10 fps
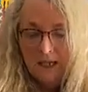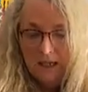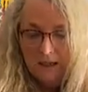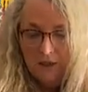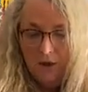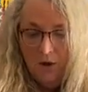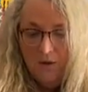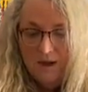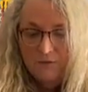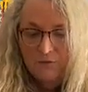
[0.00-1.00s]

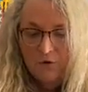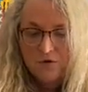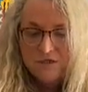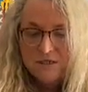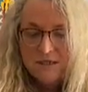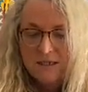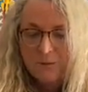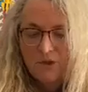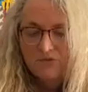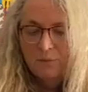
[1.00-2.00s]
Inchoate velocity in
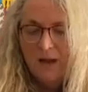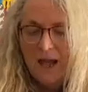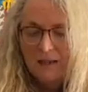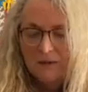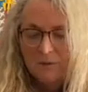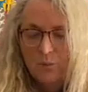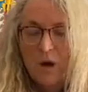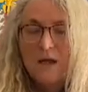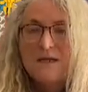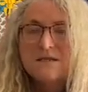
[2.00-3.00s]
which black and
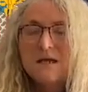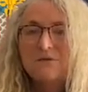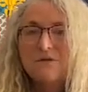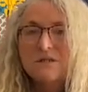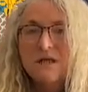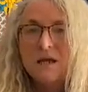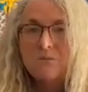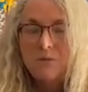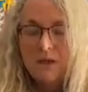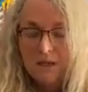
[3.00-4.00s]
white have the
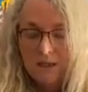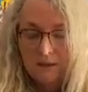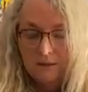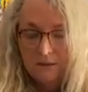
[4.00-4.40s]
same meaning.